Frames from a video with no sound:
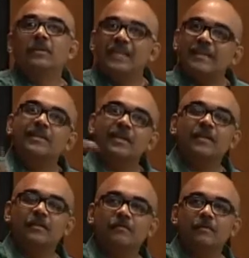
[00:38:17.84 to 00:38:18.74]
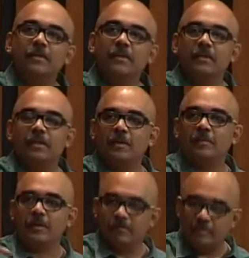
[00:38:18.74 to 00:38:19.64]
that's again a different thing, right? I
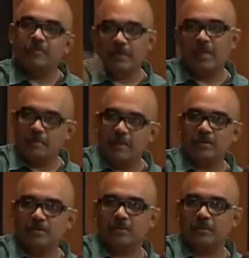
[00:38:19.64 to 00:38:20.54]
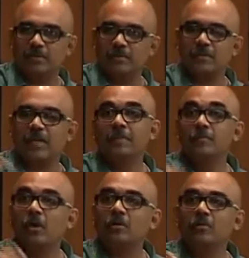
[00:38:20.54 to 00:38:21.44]
mean, we'll come back to that question, because
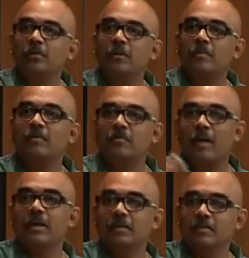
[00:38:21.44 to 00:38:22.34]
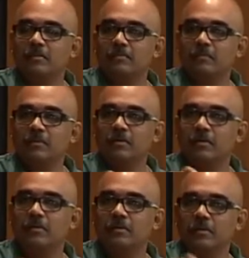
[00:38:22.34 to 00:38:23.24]
I'm talking only about why the
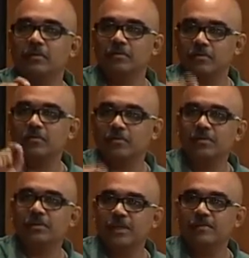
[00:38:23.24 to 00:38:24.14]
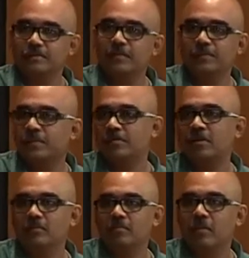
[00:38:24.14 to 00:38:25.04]
social change of films. It's
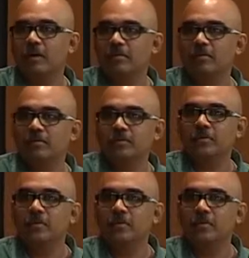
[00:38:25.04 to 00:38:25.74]
not, you know,